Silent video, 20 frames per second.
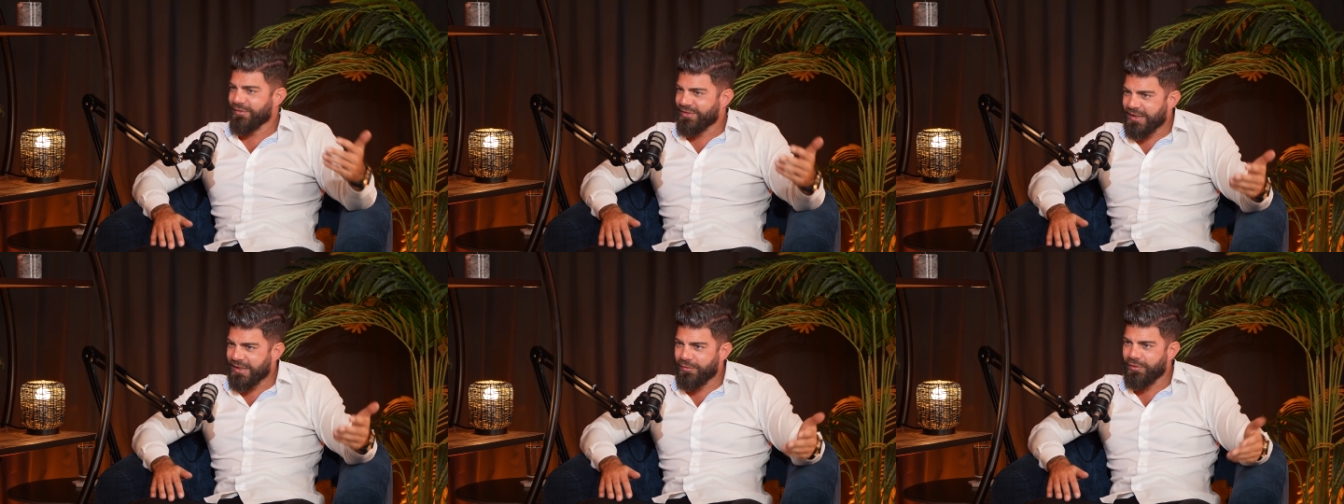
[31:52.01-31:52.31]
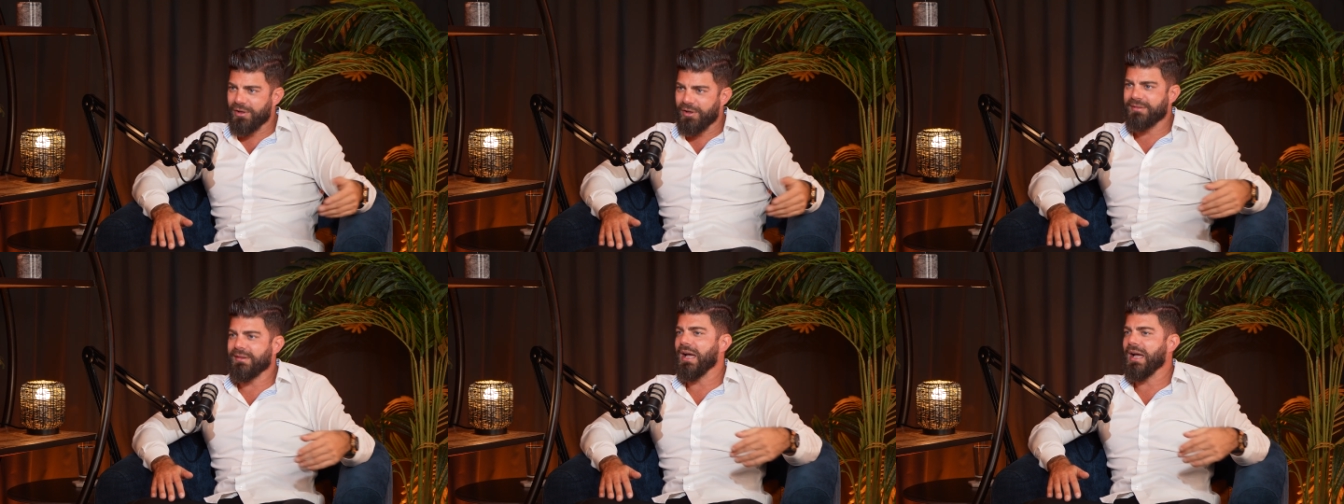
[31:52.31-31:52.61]

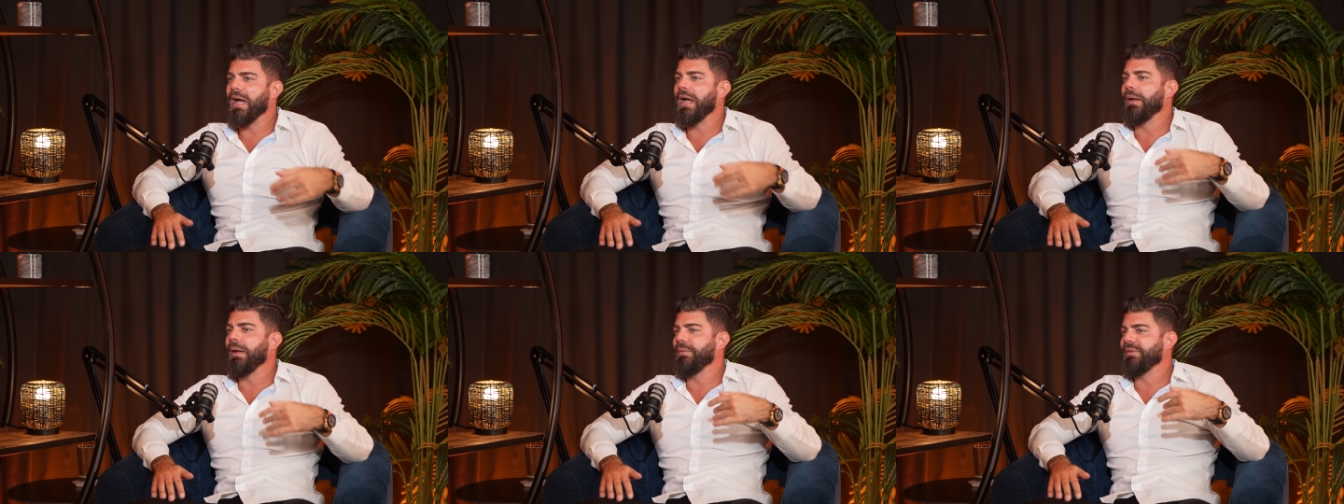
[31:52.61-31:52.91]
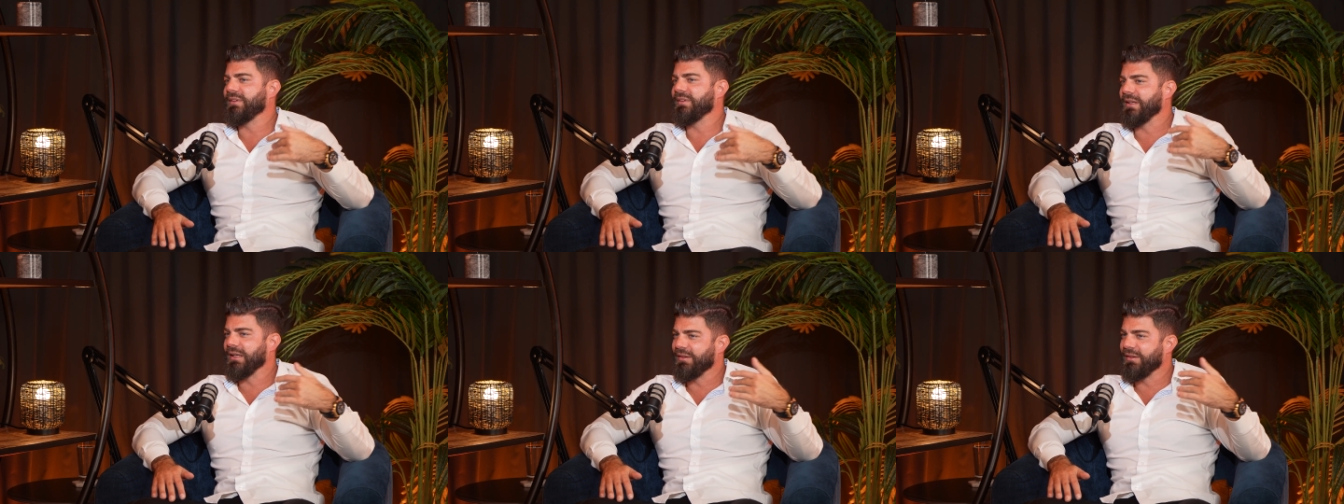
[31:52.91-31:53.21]
several
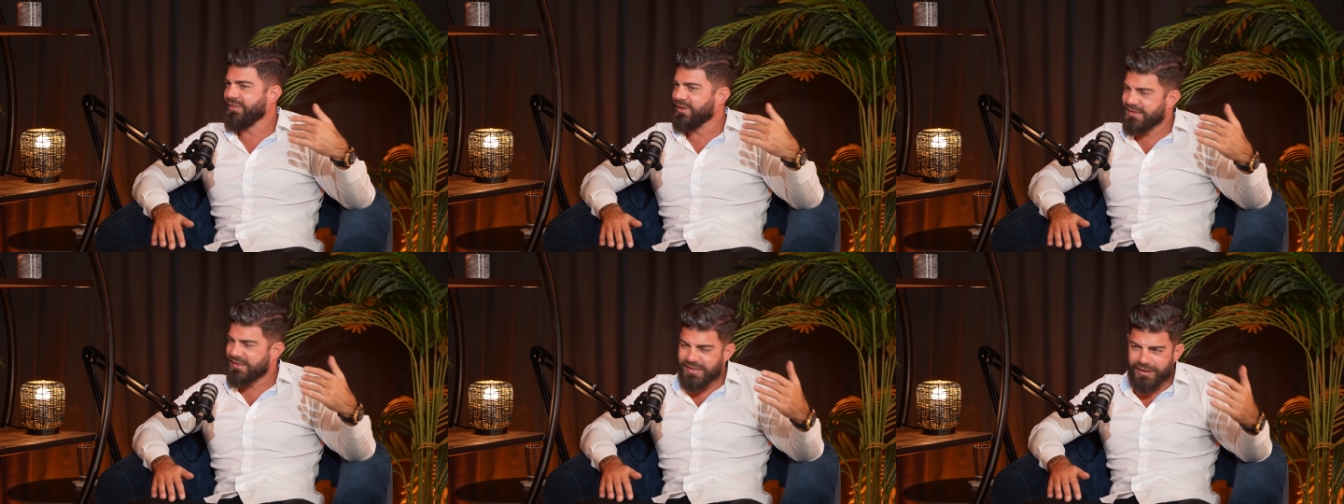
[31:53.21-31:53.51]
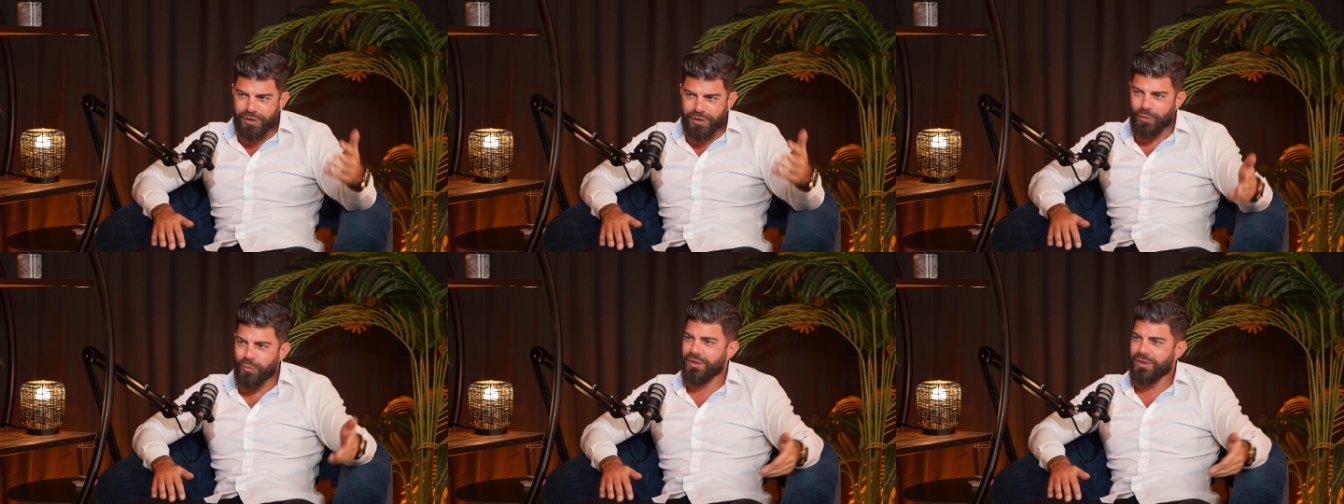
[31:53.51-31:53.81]
times and he feels
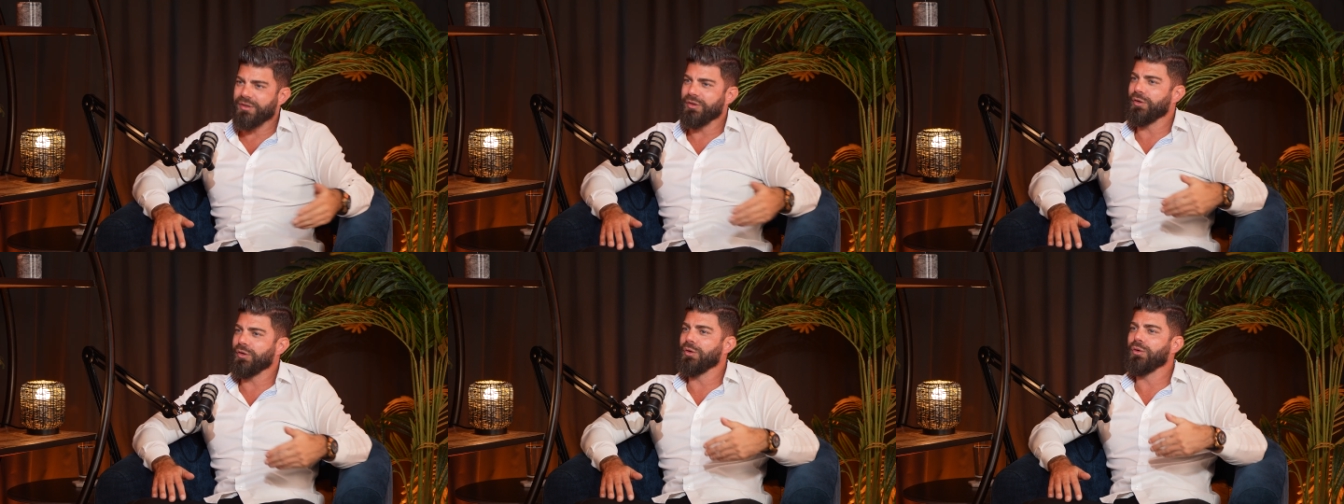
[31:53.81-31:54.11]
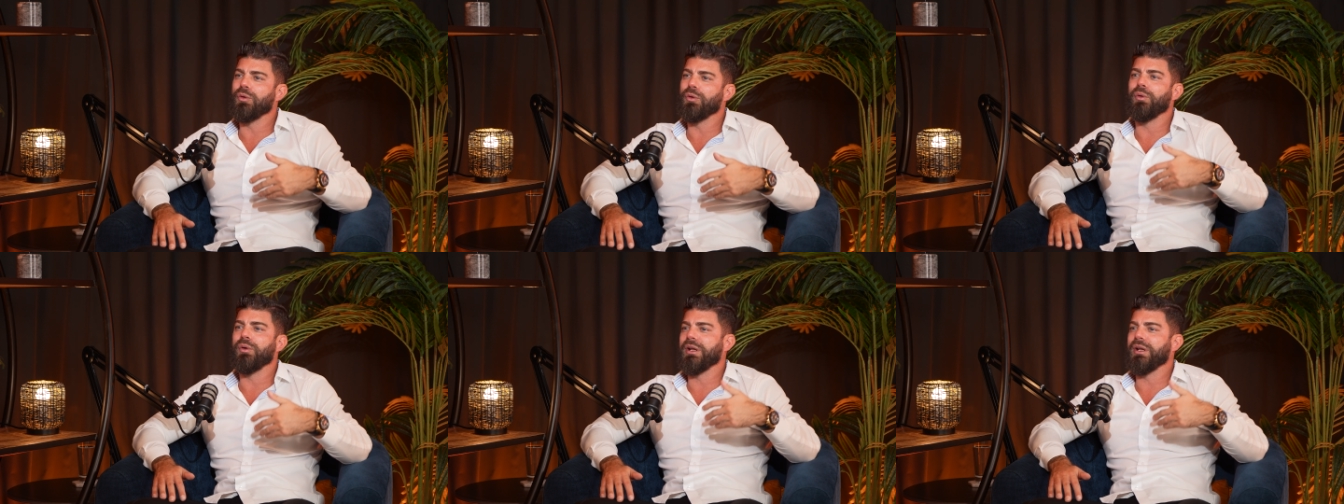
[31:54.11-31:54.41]
secure with
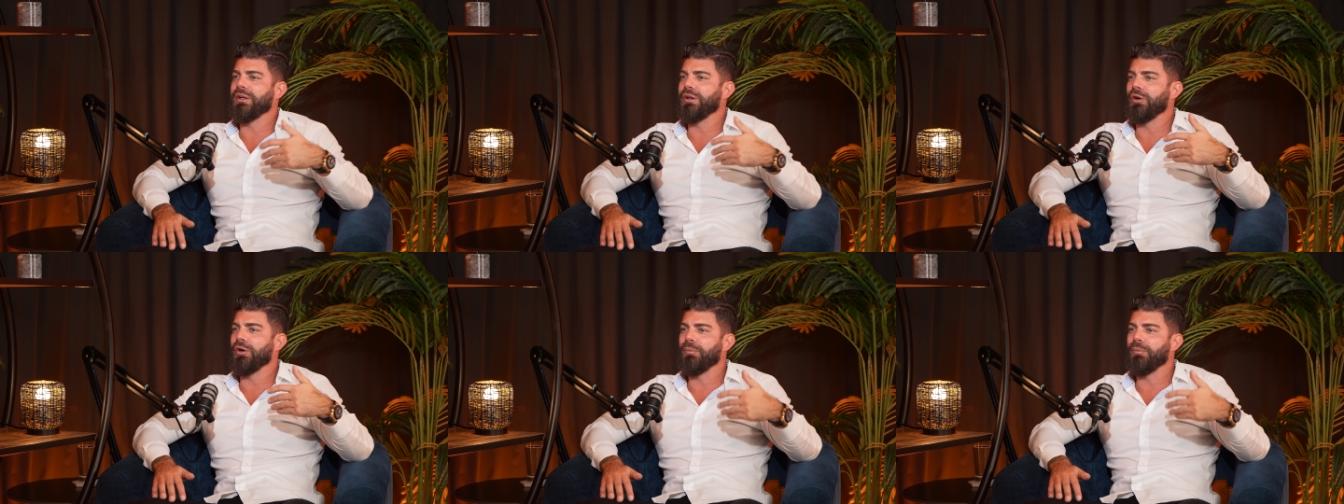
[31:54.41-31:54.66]
you and,